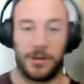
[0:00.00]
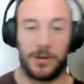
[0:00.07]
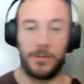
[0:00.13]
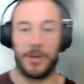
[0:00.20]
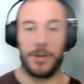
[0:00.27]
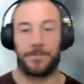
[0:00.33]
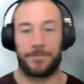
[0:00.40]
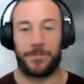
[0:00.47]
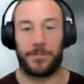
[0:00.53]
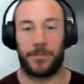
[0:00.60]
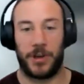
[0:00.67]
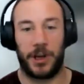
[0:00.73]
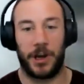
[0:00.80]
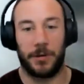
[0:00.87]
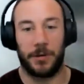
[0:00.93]
man.
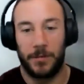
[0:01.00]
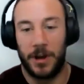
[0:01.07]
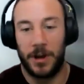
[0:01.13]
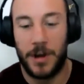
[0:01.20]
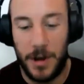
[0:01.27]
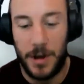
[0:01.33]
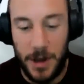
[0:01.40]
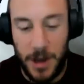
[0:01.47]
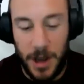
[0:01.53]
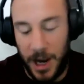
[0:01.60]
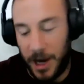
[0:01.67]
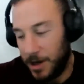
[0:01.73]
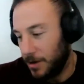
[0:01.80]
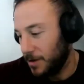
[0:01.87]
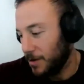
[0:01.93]
Yeah.
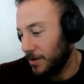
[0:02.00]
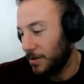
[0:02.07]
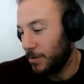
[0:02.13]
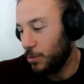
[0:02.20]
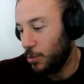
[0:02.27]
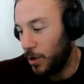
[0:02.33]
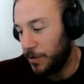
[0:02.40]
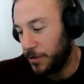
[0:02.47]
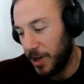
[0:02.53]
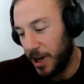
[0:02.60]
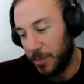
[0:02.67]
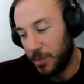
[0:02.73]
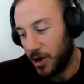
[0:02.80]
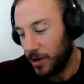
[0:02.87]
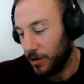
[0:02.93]
And with
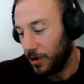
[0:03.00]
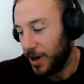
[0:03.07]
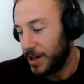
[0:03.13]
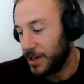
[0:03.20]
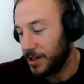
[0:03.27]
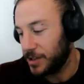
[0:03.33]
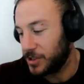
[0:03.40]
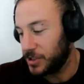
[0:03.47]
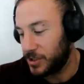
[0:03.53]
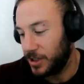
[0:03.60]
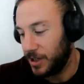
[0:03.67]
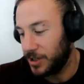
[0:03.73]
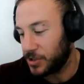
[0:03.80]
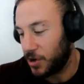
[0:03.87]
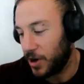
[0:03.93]
that, bro, like it's
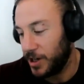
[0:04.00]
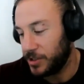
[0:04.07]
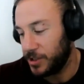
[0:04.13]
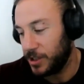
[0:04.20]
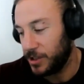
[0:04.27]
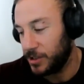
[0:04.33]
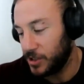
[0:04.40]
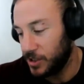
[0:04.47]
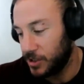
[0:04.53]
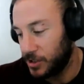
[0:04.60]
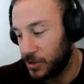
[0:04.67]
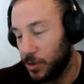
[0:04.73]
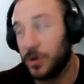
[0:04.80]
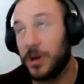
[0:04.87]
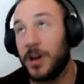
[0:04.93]
crazy
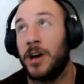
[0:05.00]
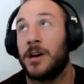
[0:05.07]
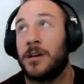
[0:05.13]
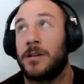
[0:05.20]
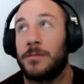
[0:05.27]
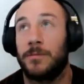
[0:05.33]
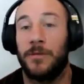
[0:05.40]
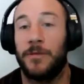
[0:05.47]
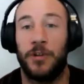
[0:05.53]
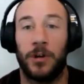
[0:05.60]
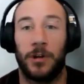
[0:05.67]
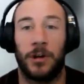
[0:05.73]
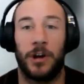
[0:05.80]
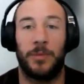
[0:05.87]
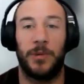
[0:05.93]
sort of for a
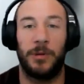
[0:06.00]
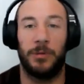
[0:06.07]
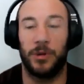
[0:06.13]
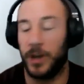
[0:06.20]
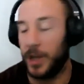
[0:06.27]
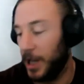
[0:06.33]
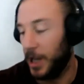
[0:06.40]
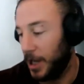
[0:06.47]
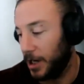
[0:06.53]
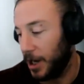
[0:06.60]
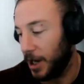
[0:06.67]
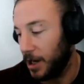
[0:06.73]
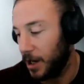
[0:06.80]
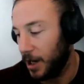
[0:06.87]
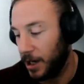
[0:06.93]
lot of people to hear
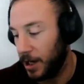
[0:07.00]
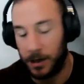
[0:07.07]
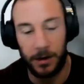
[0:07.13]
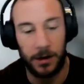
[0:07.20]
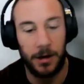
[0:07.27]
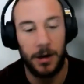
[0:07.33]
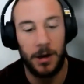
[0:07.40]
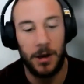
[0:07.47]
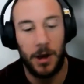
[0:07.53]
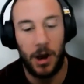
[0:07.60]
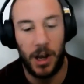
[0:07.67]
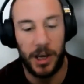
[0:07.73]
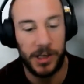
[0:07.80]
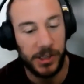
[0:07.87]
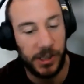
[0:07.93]
that. And
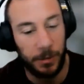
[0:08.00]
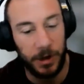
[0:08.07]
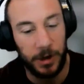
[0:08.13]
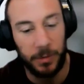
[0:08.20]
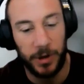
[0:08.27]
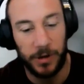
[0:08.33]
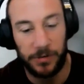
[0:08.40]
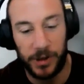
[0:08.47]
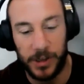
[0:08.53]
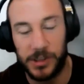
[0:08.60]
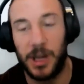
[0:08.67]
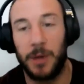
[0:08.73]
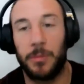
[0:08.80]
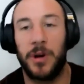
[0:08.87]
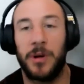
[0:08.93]
I guess some of the big things
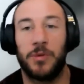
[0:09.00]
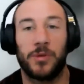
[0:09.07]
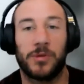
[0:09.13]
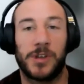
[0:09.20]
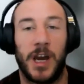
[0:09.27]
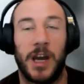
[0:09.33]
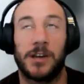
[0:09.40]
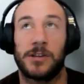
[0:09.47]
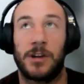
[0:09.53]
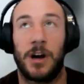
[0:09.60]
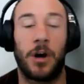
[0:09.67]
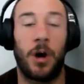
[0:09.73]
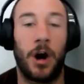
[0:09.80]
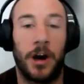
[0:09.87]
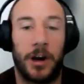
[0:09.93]
that people say is like,
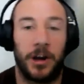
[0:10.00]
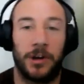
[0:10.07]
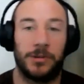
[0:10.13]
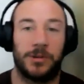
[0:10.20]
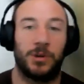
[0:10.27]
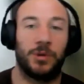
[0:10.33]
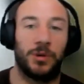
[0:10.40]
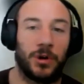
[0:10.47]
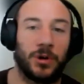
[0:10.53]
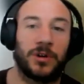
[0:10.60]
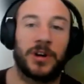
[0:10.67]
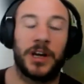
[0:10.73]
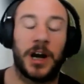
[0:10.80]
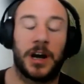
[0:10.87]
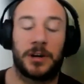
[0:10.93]
oh, I don't do
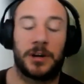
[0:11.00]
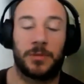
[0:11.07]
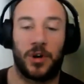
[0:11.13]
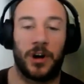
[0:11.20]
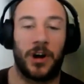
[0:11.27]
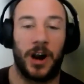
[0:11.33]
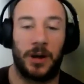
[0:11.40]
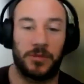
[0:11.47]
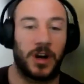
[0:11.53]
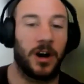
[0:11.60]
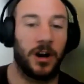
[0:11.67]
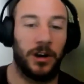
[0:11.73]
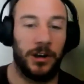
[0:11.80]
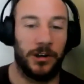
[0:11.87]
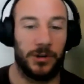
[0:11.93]
cookie cutter programs. I
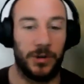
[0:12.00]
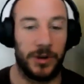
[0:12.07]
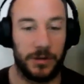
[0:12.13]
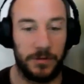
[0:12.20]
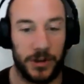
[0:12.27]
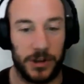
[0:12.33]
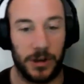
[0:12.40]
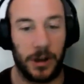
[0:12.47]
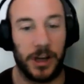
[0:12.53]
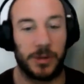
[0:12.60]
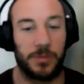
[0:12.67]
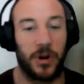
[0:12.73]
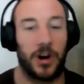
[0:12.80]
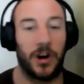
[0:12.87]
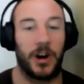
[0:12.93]
only do individualized
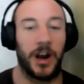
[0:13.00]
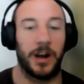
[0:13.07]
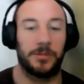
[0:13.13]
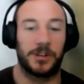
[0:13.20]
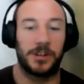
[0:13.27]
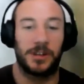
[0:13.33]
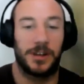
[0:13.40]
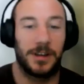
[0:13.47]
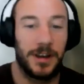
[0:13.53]
programs.